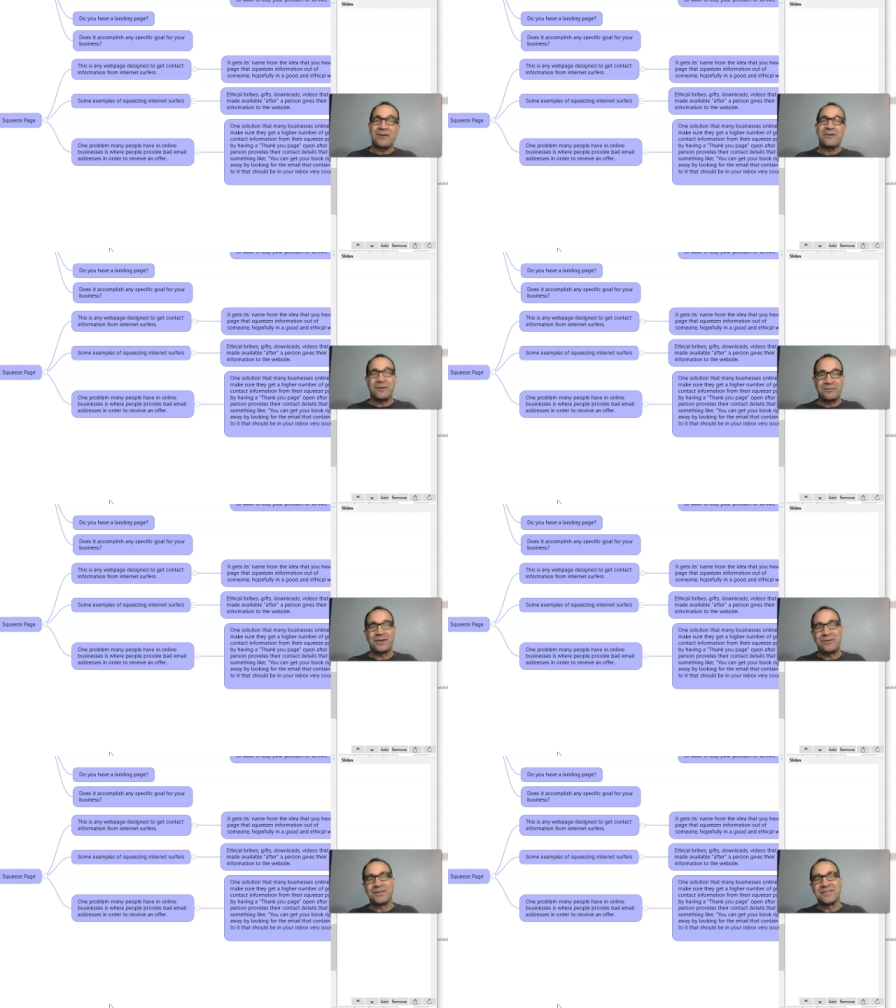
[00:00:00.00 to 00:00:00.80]
oh, I
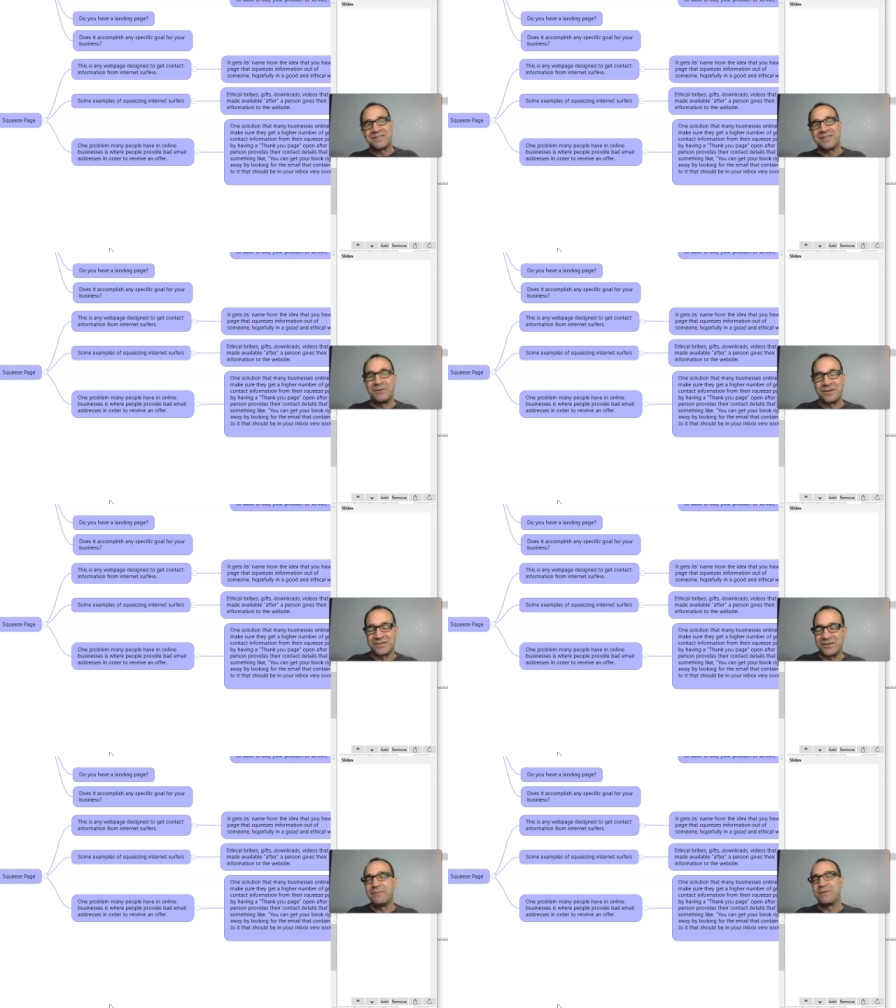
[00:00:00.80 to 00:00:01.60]
really want this ebook,
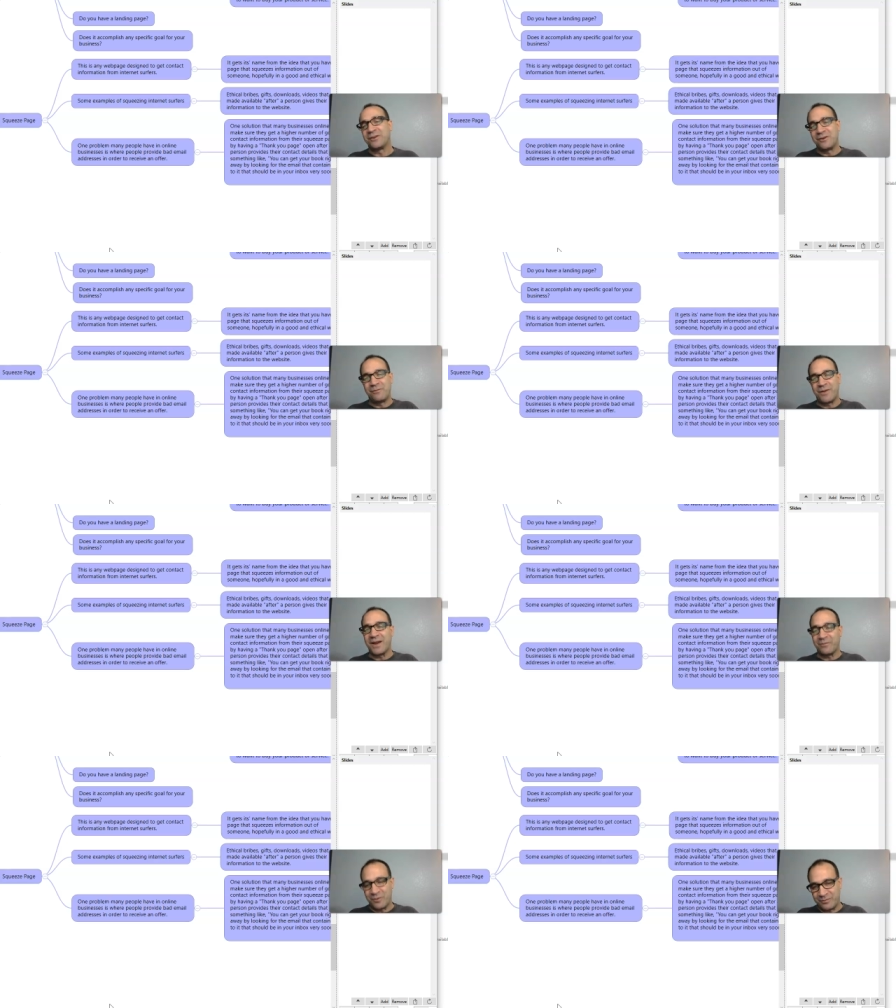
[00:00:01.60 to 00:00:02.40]
so I better go
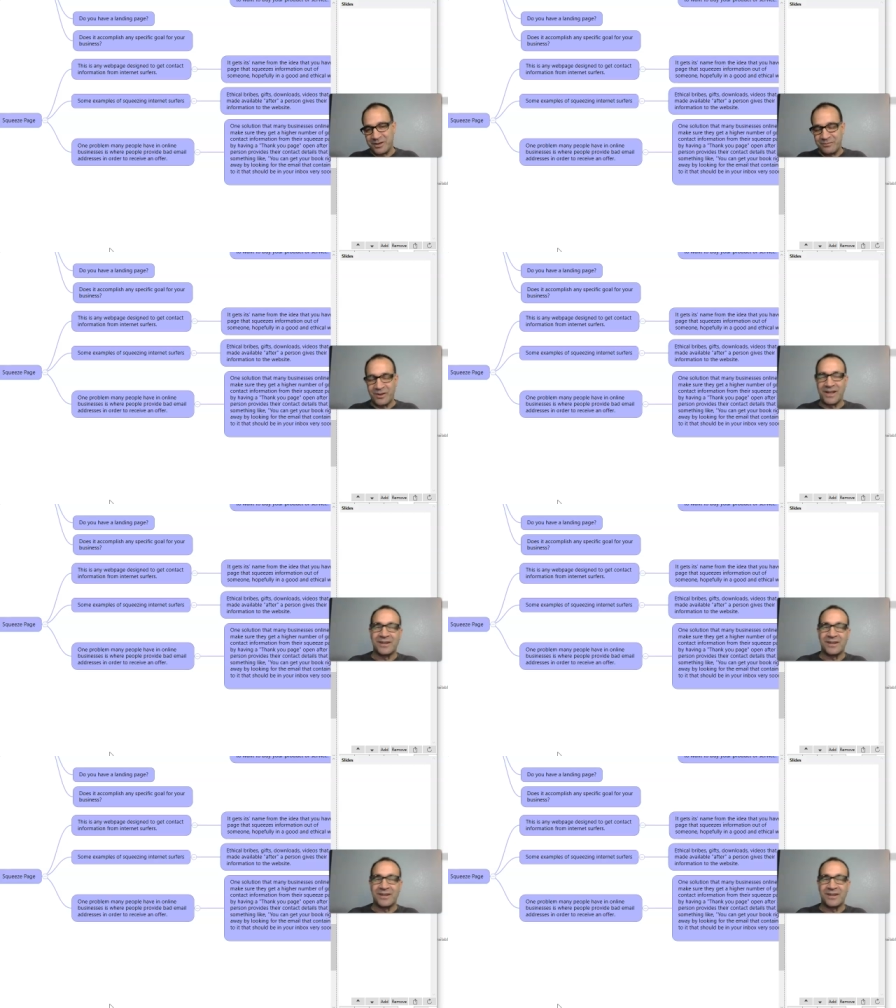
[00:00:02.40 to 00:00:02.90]
back, put my email